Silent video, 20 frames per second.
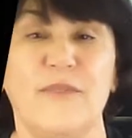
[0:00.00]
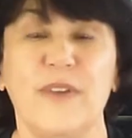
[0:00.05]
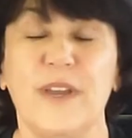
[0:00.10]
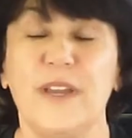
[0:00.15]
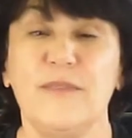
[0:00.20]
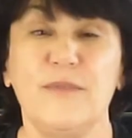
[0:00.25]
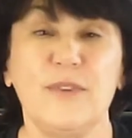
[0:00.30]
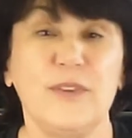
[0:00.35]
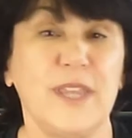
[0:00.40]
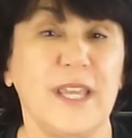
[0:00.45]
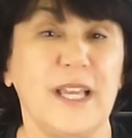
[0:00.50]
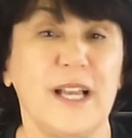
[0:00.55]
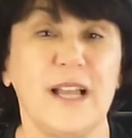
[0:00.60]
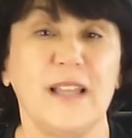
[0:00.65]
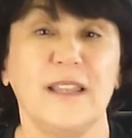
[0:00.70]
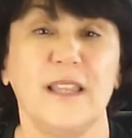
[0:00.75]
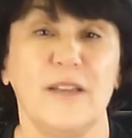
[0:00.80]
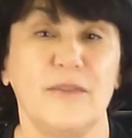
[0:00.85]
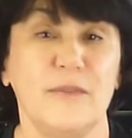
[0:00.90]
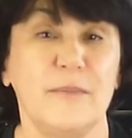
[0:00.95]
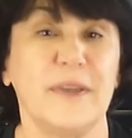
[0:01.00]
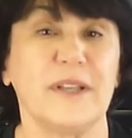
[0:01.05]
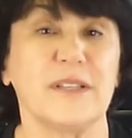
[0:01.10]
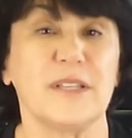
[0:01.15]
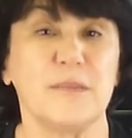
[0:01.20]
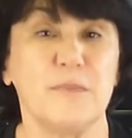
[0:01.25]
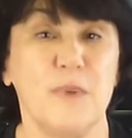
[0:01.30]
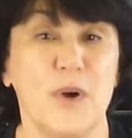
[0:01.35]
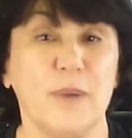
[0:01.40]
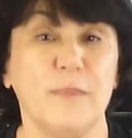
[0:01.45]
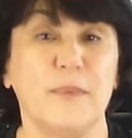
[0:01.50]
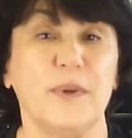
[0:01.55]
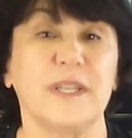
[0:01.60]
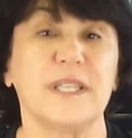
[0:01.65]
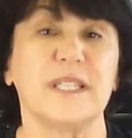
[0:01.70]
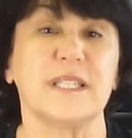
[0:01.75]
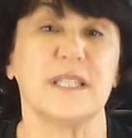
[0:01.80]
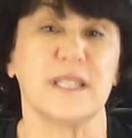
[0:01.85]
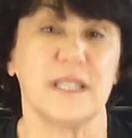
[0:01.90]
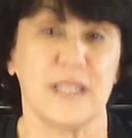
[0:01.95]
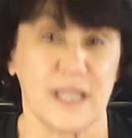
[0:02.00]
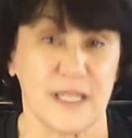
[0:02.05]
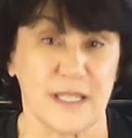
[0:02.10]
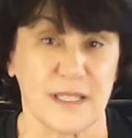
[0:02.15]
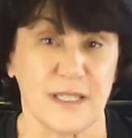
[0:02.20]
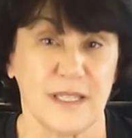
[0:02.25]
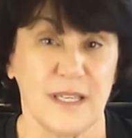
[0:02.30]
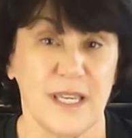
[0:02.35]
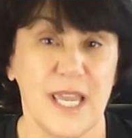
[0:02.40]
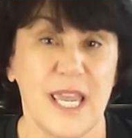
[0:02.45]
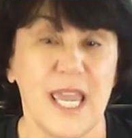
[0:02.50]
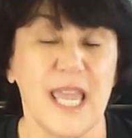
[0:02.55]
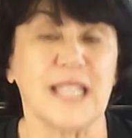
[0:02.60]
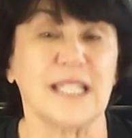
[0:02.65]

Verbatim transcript: The favorite thing I love about Smart Bodies is this: